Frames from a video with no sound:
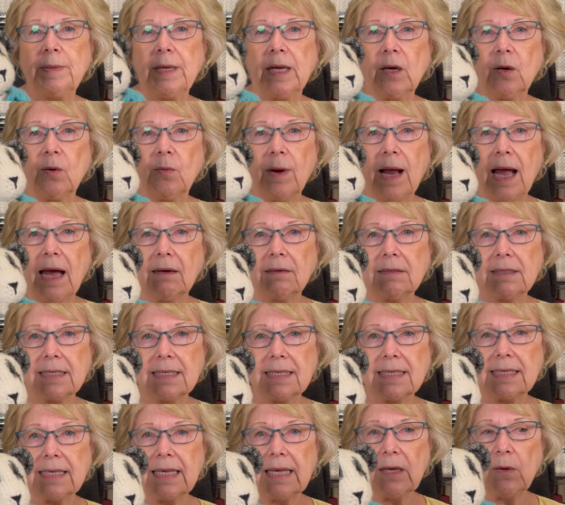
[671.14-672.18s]
around to
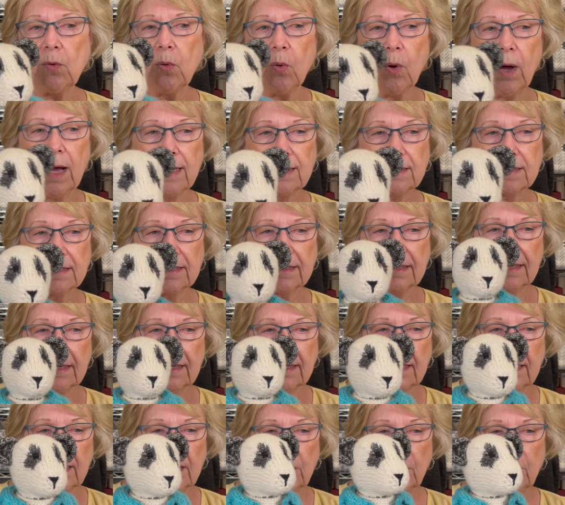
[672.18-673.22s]
see what,
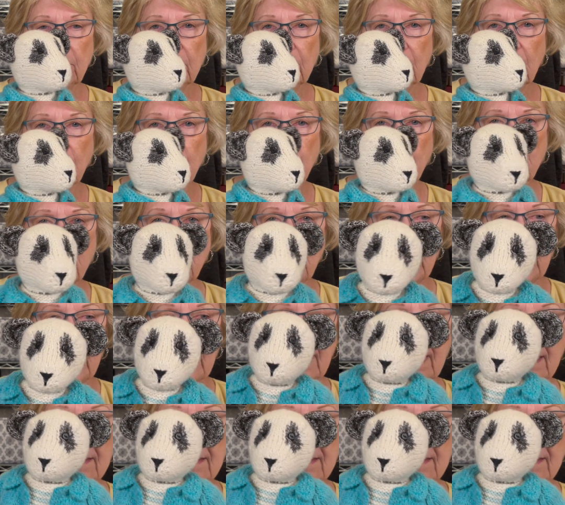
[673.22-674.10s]
they